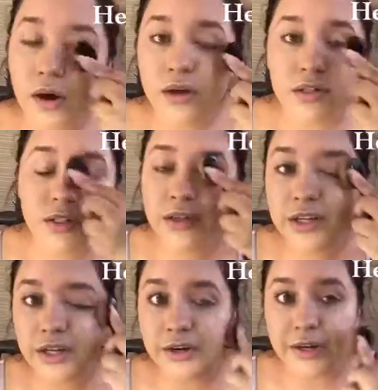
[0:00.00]
Also
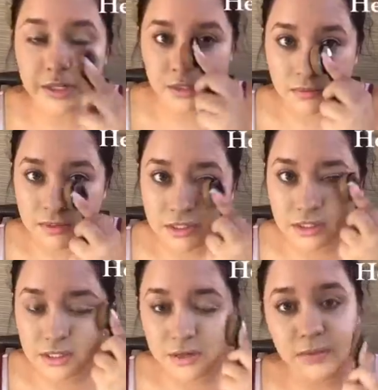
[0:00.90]
curious, and what she
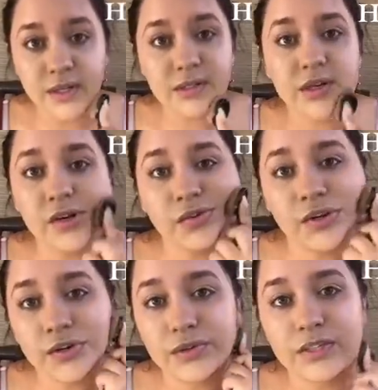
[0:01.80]
did was, oh
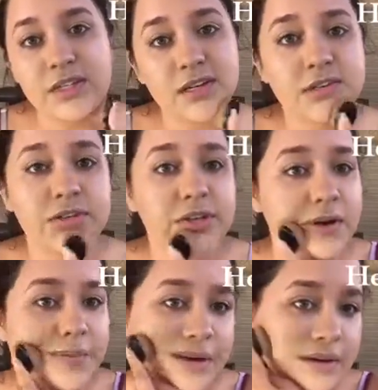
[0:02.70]
no, disaster's
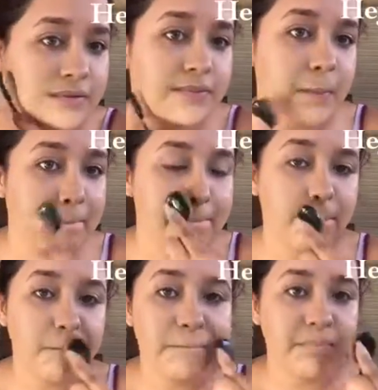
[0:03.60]
coming,
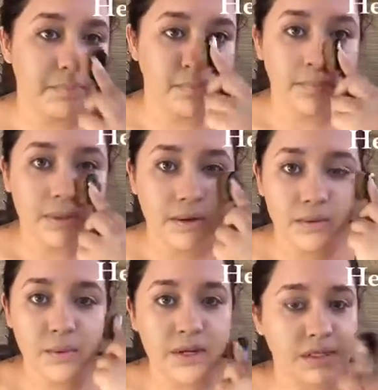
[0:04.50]

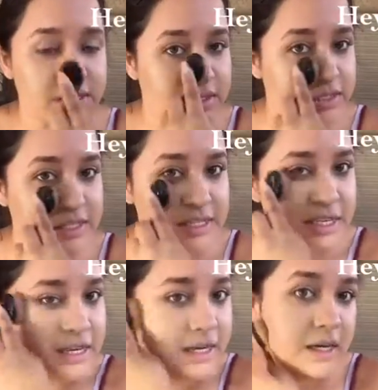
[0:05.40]
was to see,